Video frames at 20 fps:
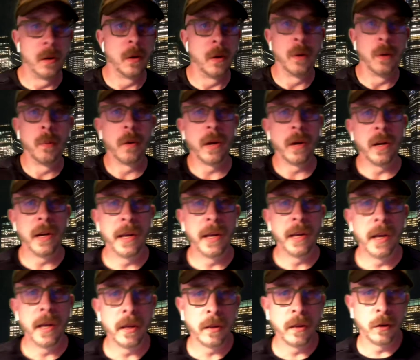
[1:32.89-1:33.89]
We're gonna
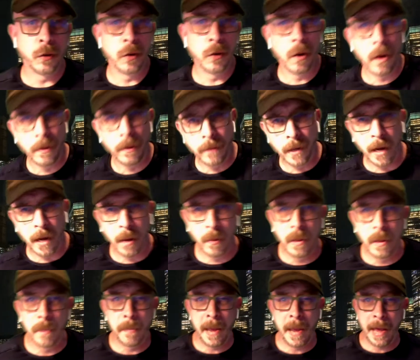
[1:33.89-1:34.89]
kick the show off today with a
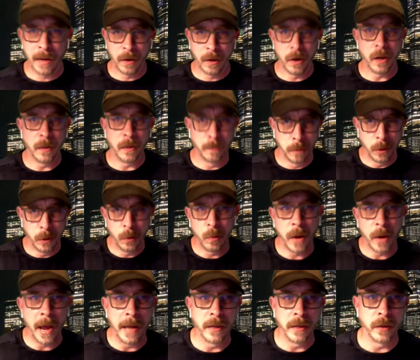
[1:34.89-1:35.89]
band called Blue
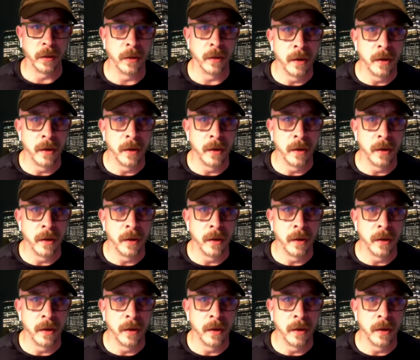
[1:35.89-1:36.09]
Rising.